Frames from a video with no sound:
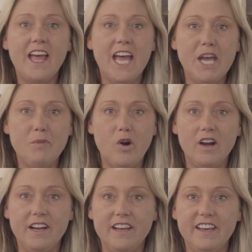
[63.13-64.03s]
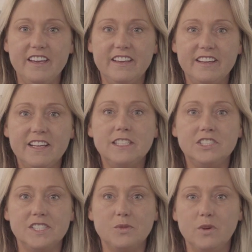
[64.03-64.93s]
Hey, Marti.
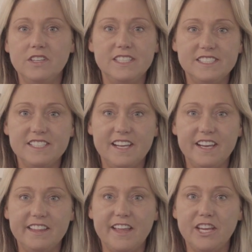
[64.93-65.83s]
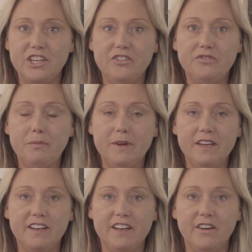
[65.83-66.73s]
Just wanted to say thank you for
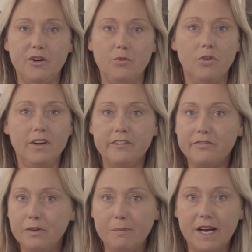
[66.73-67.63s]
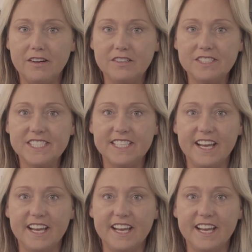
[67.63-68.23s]
being a wonderful boss,